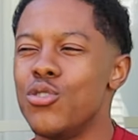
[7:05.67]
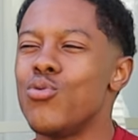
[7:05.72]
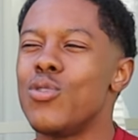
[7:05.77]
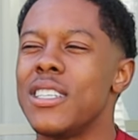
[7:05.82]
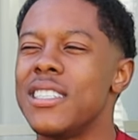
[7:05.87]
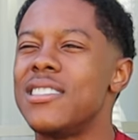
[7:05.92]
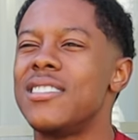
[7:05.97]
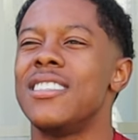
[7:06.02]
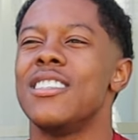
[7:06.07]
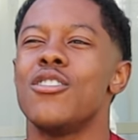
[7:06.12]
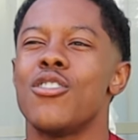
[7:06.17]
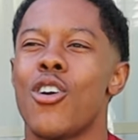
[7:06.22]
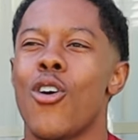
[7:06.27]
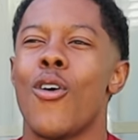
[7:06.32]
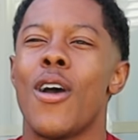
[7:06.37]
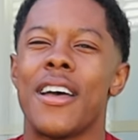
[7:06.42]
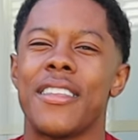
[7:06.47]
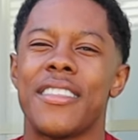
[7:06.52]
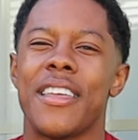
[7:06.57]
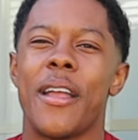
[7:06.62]
You can still
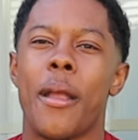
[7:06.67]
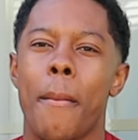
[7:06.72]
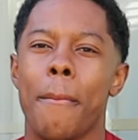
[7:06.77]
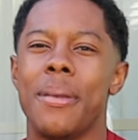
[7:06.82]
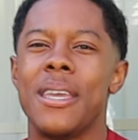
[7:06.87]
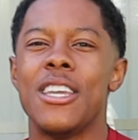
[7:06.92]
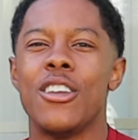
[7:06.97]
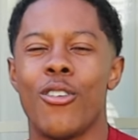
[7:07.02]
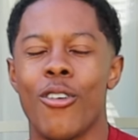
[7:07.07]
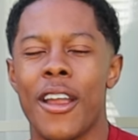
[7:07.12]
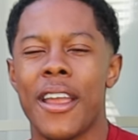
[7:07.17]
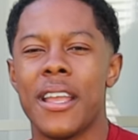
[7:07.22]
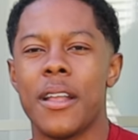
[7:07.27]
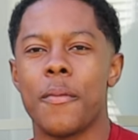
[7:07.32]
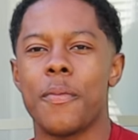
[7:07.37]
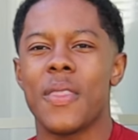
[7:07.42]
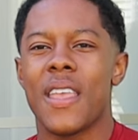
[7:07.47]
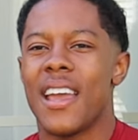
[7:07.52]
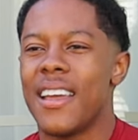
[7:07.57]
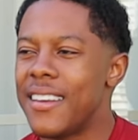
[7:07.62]
go out there and be
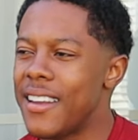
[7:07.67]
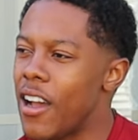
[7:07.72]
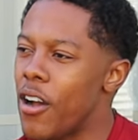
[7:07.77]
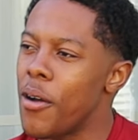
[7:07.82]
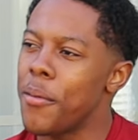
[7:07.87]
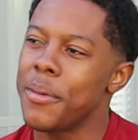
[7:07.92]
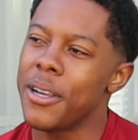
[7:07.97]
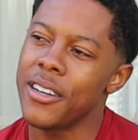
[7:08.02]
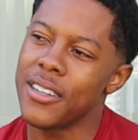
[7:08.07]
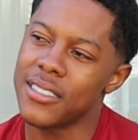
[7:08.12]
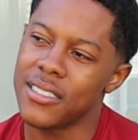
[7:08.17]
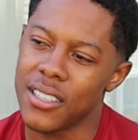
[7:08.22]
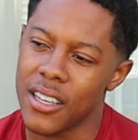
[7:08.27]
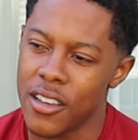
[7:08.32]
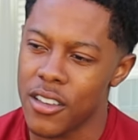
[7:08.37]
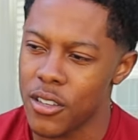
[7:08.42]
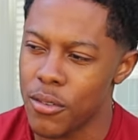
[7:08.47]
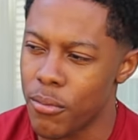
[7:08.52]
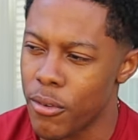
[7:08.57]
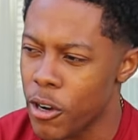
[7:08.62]
great. Now, I'm here to
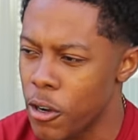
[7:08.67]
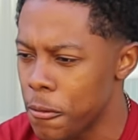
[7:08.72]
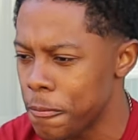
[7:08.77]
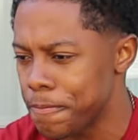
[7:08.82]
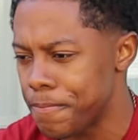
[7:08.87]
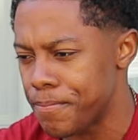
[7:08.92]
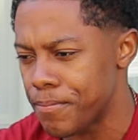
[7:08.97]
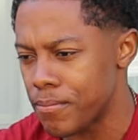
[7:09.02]
tell you, bro,